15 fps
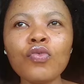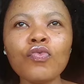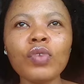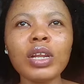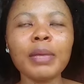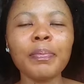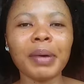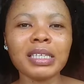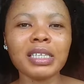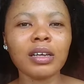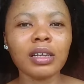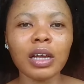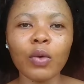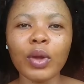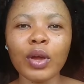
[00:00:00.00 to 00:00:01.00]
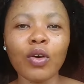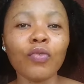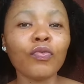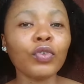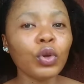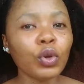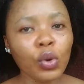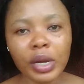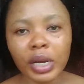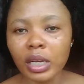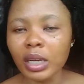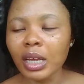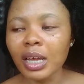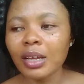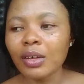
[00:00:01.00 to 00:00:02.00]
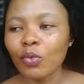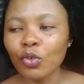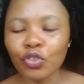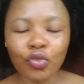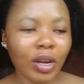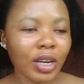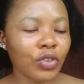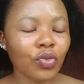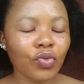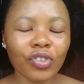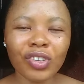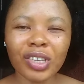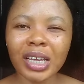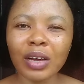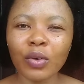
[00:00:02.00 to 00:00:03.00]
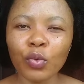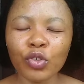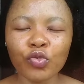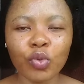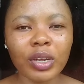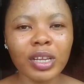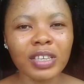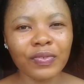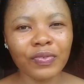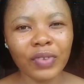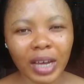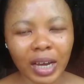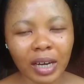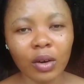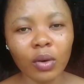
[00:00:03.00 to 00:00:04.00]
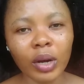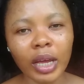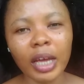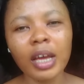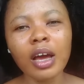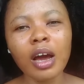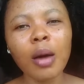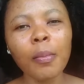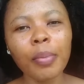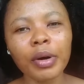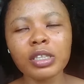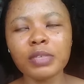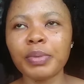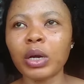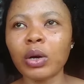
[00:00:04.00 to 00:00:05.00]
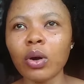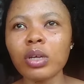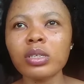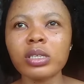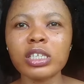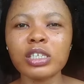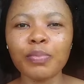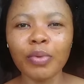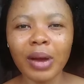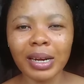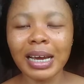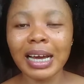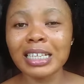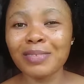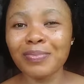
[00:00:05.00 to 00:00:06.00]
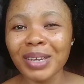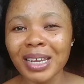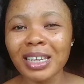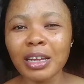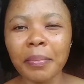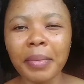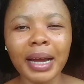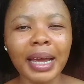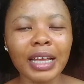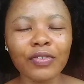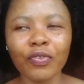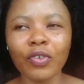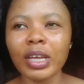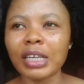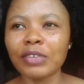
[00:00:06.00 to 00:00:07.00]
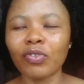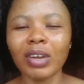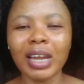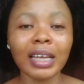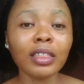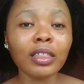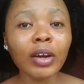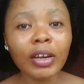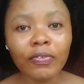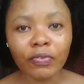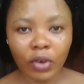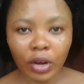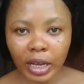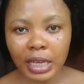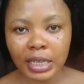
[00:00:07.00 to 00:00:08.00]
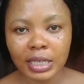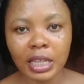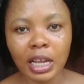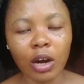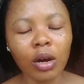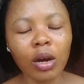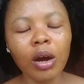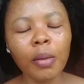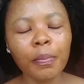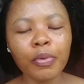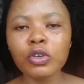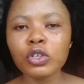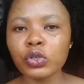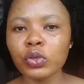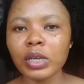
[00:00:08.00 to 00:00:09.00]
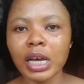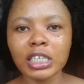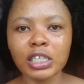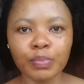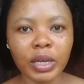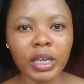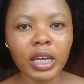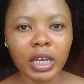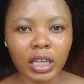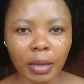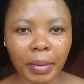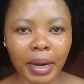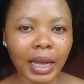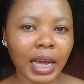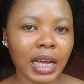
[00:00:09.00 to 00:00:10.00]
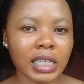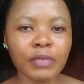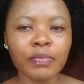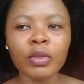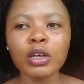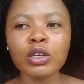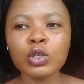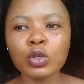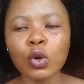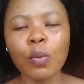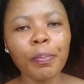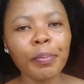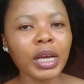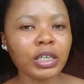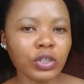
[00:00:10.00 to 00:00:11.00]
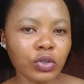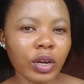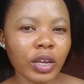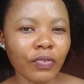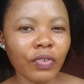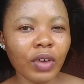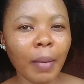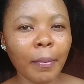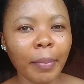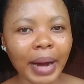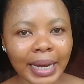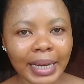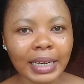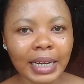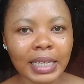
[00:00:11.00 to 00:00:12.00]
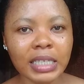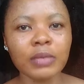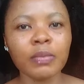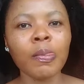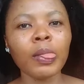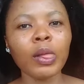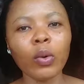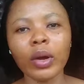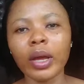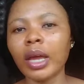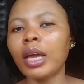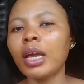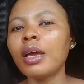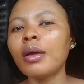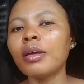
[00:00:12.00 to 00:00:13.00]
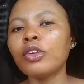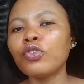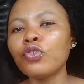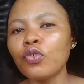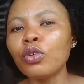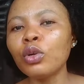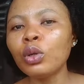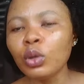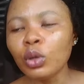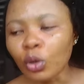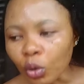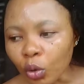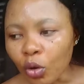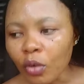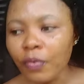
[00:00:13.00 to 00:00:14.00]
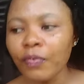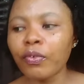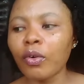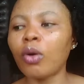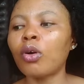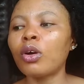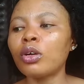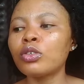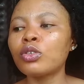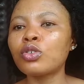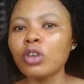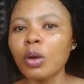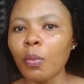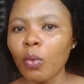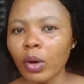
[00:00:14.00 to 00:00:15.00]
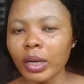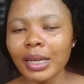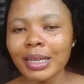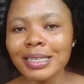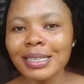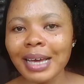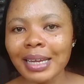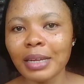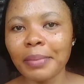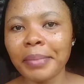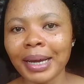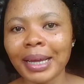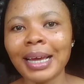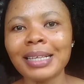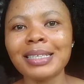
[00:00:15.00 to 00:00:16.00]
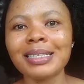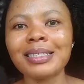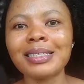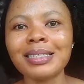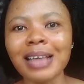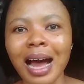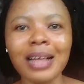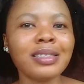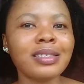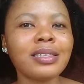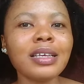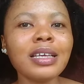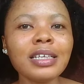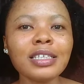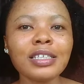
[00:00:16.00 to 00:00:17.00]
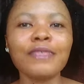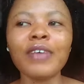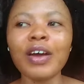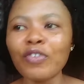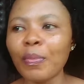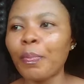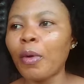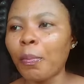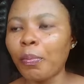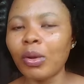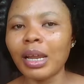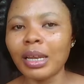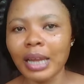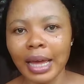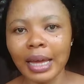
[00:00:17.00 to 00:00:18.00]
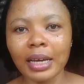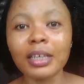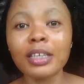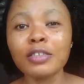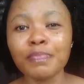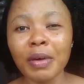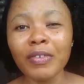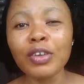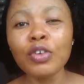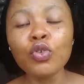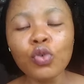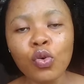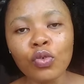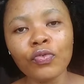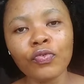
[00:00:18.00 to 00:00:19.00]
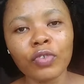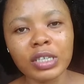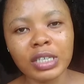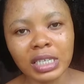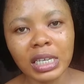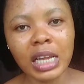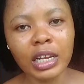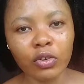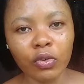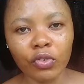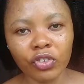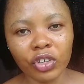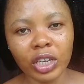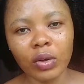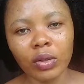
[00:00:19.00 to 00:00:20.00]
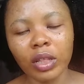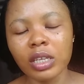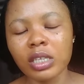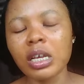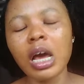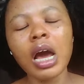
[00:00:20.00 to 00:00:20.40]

really particular way of knowing which one is original and which one is fake, okay? But because this brand has been in the market for years, for like 3-4 years now, Peau Jaune has been in the market. So make sure if you are buying it, okay, you look for someone inside the market that is very popular, like it's very known for selling original things,